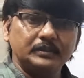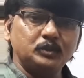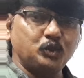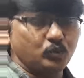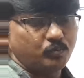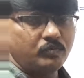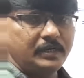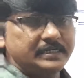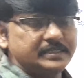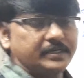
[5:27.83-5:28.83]
tube.
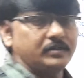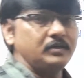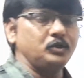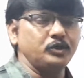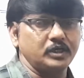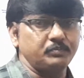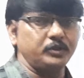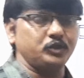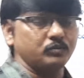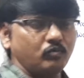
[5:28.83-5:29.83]
Let's take a
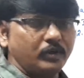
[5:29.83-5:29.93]
U-shaped tube.